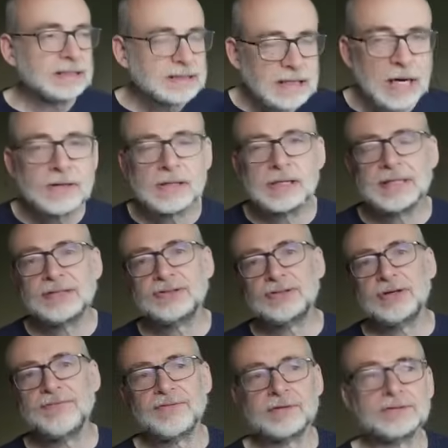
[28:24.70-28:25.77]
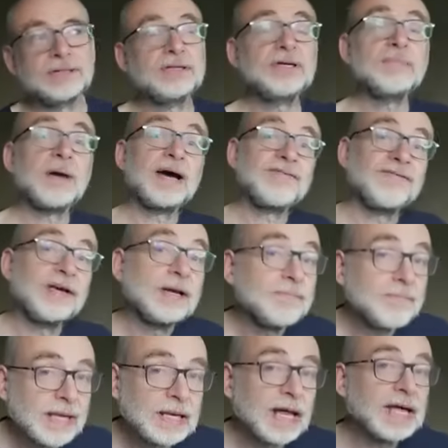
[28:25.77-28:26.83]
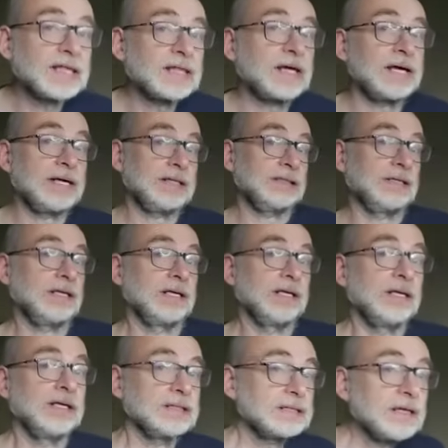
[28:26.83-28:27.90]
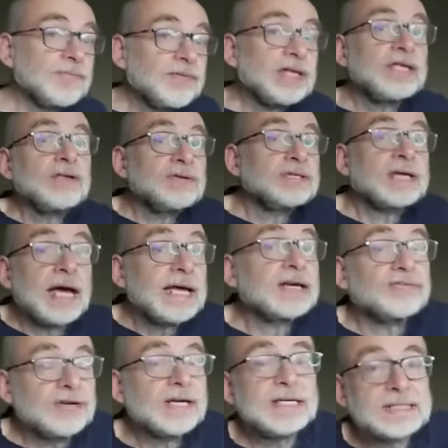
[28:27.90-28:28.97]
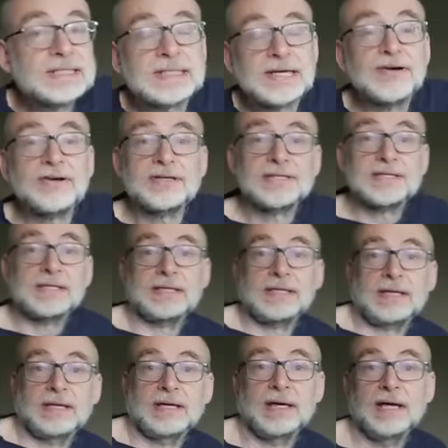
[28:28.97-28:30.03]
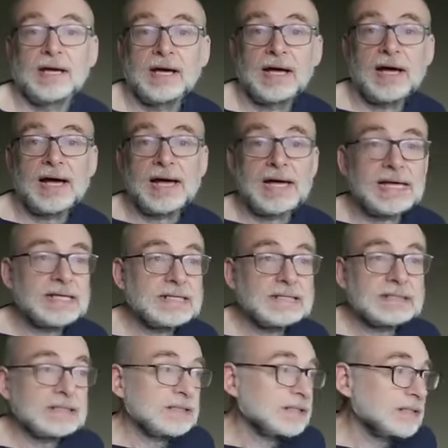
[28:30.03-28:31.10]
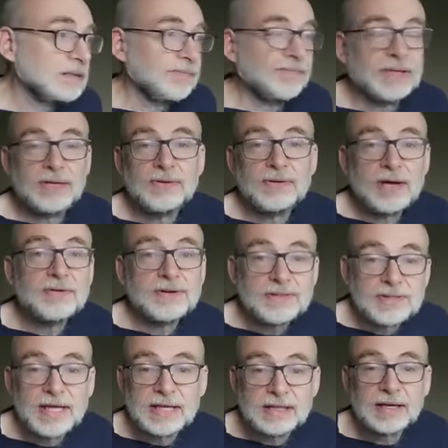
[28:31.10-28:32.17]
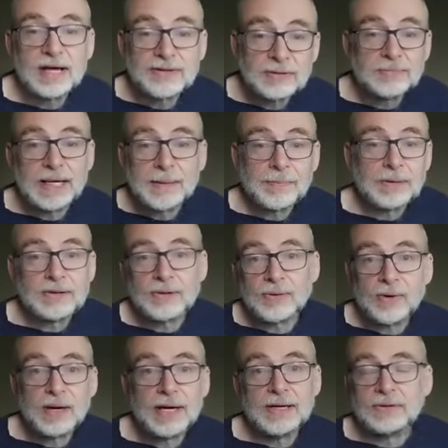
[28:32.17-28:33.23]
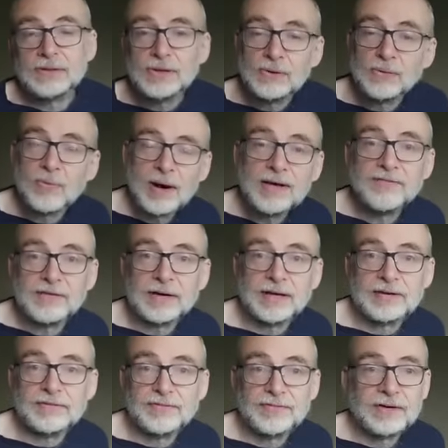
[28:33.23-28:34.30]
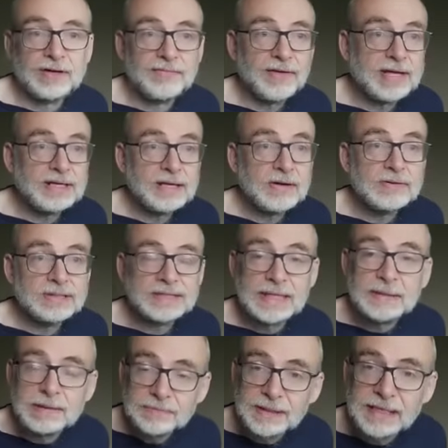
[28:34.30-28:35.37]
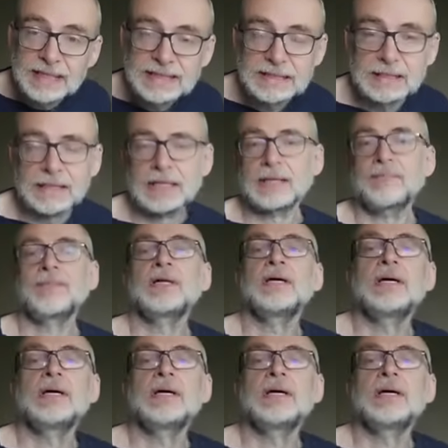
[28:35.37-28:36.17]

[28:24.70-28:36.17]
totally trivial. So you might feel a bit like that, something you take really seriously, and you don't think that other people are quite on your wavelength, and they don't seem to be listening.